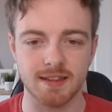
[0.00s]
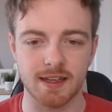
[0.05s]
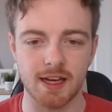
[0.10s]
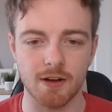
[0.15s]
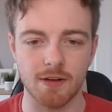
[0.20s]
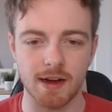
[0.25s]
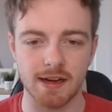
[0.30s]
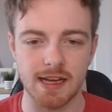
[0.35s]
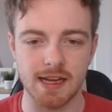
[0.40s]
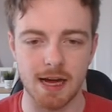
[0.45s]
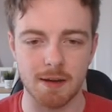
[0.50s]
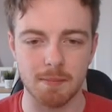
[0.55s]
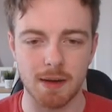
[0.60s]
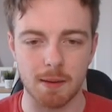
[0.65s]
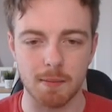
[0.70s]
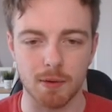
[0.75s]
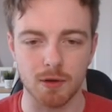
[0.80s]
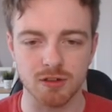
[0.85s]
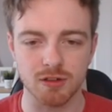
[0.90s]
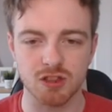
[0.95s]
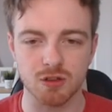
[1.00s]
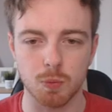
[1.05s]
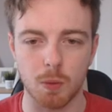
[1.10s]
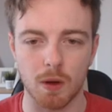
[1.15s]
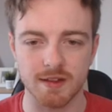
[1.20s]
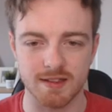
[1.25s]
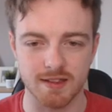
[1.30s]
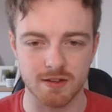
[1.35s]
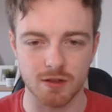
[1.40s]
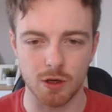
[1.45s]
And here I am, I'm all
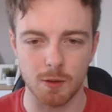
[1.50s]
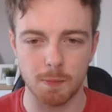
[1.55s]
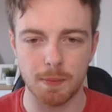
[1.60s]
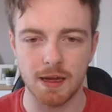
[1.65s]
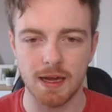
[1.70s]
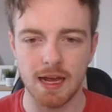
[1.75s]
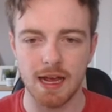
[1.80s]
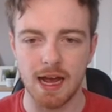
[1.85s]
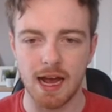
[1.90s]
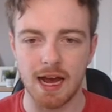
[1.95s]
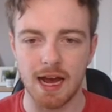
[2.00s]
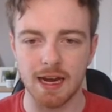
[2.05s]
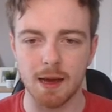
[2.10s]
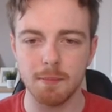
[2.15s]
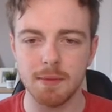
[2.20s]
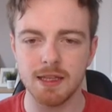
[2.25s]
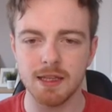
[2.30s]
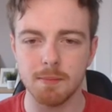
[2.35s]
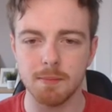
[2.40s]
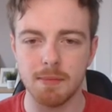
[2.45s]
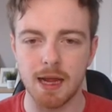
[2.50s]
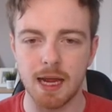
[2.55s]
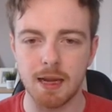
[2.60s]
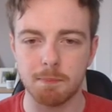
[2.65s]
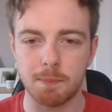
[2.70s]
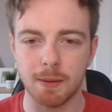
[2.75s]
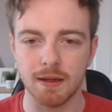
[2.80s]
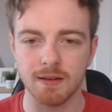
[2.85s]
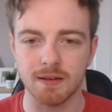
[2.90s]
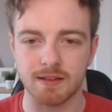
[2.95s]
swatted up, and I'm in the
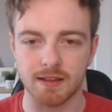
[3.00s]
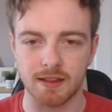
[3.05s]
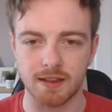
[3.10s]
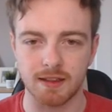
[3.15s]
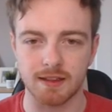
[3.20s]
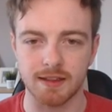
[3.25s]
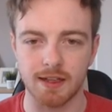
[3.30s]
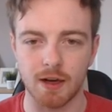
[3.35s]
main building.